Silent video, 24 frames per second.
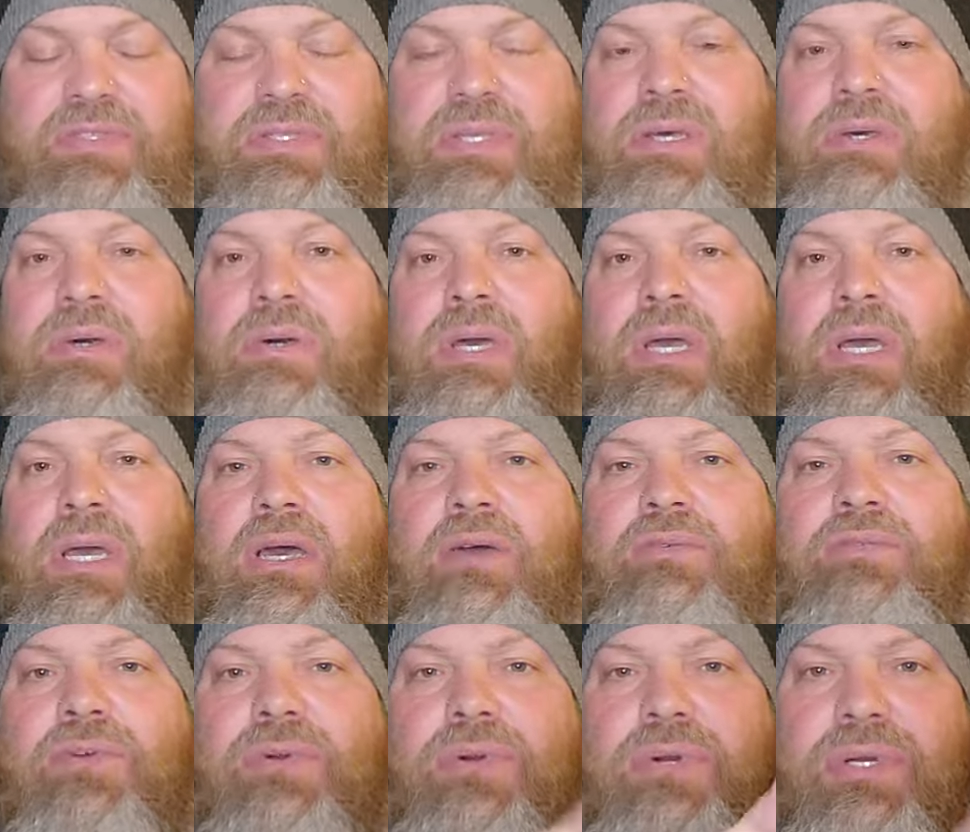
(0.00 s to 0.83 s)
So,
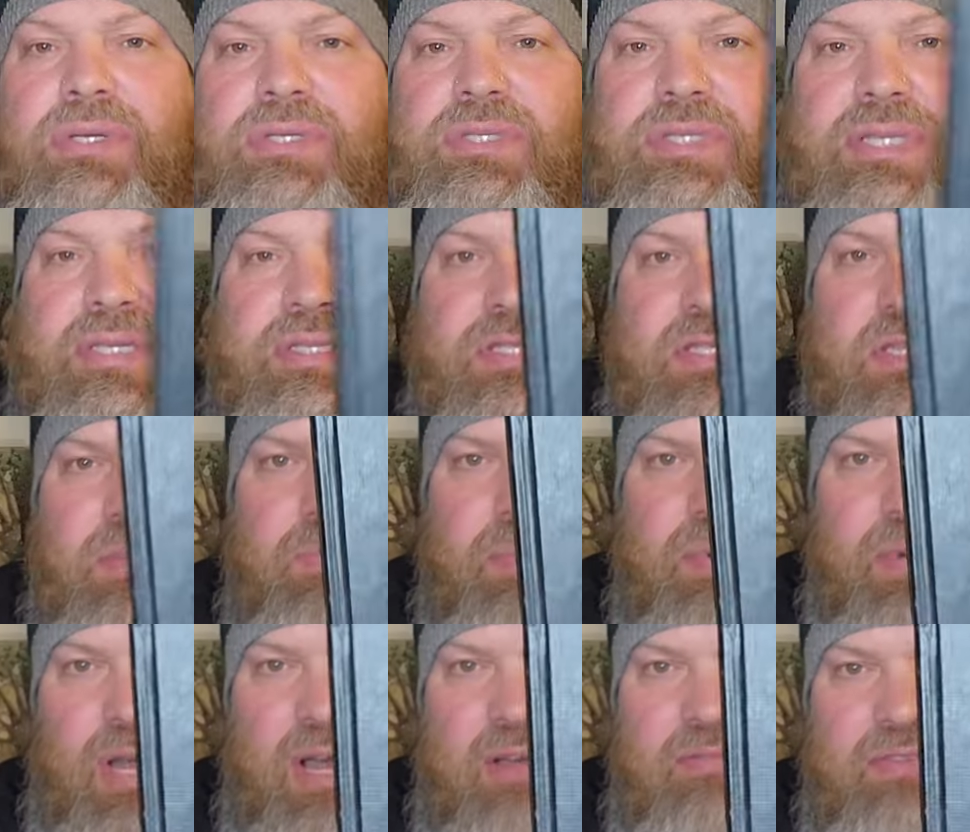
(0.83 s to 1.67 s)
of course, it's The
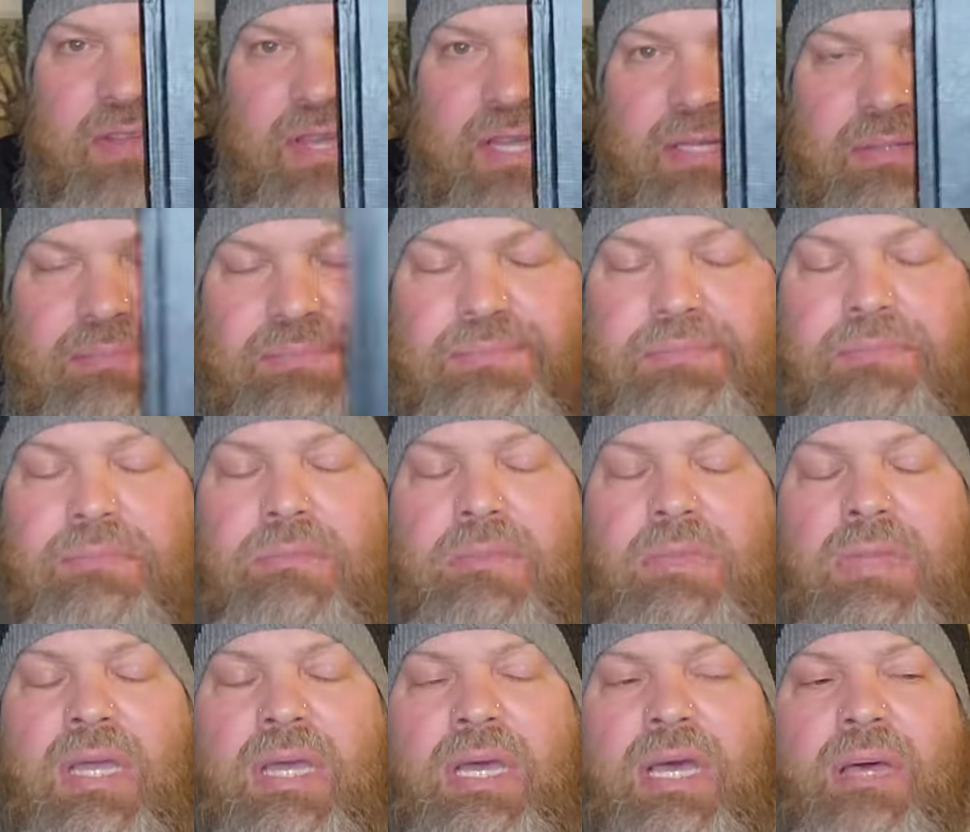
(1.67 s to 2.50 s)
Prophet.
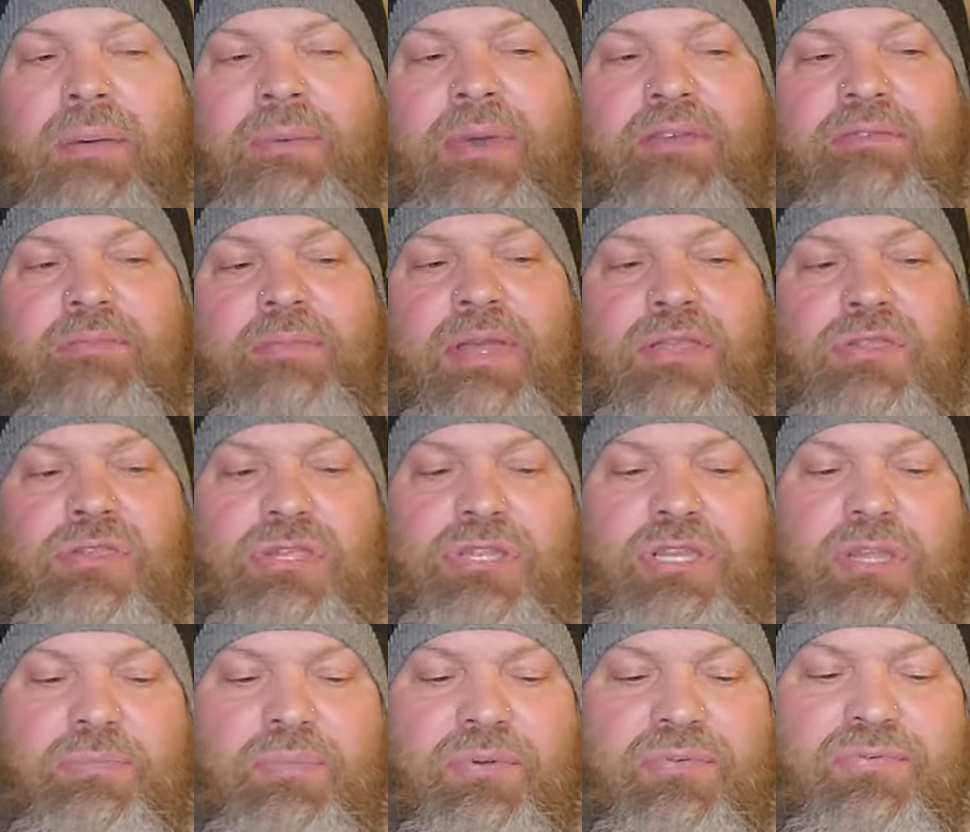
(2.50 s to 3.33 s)
Um, I've
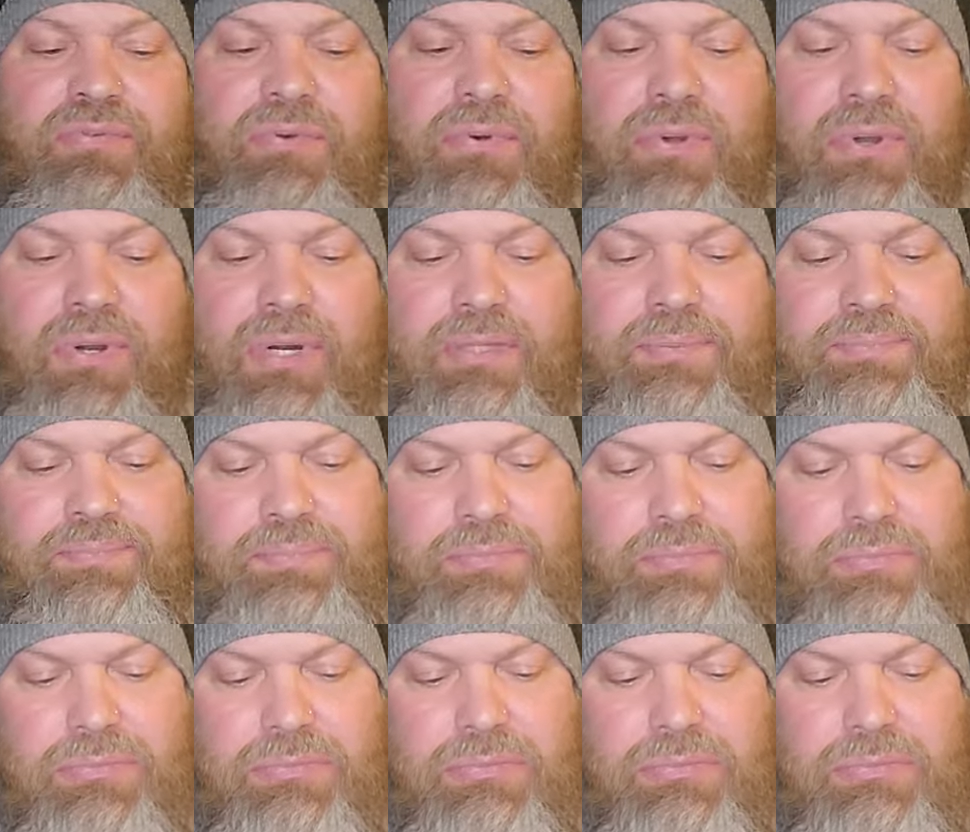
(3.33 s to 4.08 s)
mentioned it before.